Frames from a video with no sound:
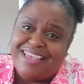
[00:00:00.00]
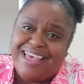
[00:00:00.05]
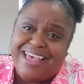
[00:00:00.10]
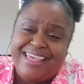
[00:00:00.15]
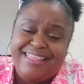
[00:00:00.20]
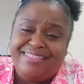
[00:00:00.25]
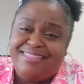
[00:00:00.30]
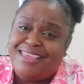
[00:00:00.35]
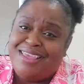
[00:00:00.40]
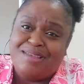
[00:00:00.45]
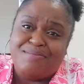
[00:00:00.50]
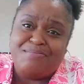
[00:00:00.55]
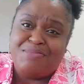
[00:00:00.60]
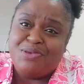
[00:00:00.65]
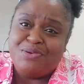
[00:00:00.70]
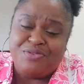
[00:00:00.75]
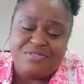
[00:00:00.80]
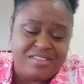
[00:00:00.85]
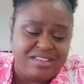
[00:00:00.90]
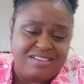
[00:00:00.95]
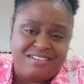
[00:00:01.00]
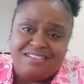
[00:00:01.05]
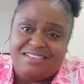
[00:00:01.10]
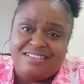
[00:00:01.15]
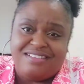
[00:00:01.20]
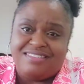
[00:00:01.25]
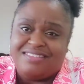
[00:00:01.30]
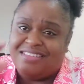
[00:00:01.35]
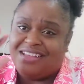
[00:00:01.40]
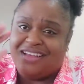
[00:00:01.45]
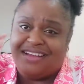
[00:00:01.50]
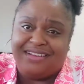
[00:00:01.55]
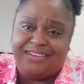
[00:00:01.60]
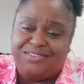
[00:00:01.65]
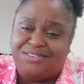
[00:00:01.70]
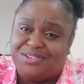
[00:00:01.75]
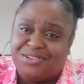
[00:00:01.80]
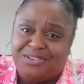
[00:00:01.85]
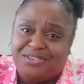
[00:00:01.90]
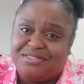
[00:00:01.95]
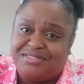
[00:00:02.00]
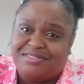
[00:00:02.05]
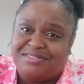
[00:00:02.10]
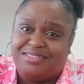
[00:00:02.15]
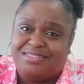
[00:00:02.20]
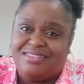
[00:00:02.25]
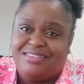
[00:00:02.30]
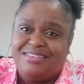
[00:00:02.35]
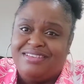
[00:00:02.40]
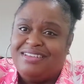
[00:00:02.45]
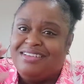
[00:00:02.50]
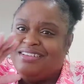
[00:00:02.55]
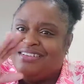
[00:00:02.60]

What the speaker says: I think musicals are just...